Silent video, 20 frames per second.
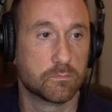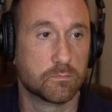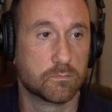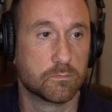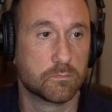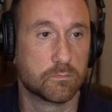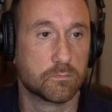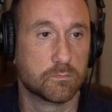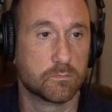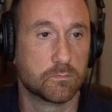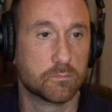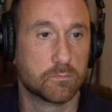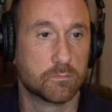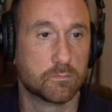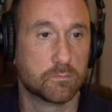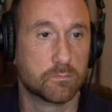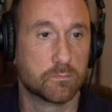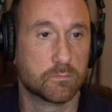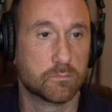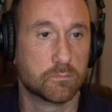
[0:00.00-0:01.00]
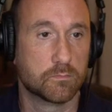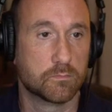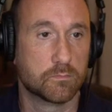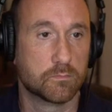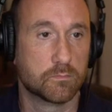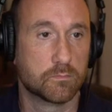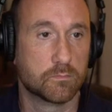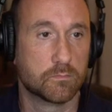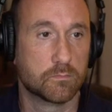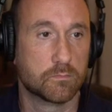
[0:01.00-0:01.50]

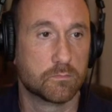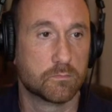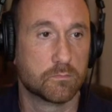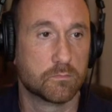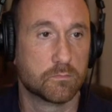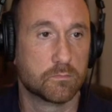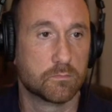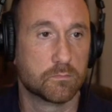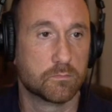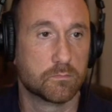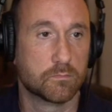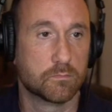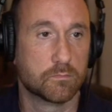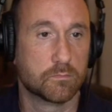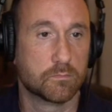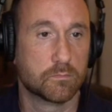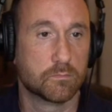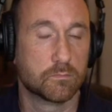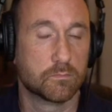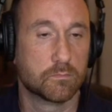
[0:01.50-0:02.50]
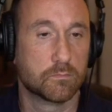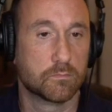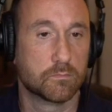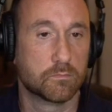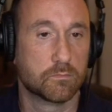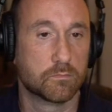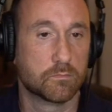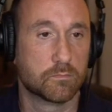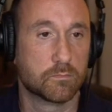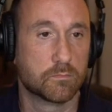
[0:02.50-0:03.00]

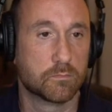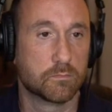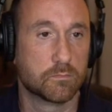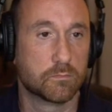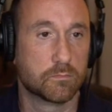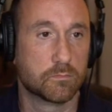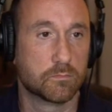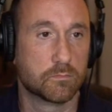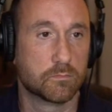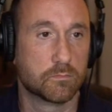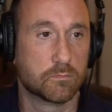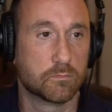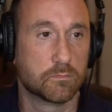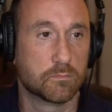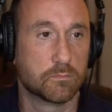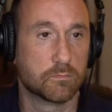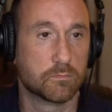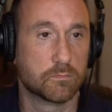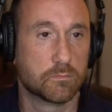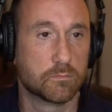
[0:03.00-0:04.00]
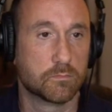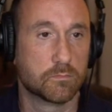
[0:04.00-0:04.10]
The person shown says nothing.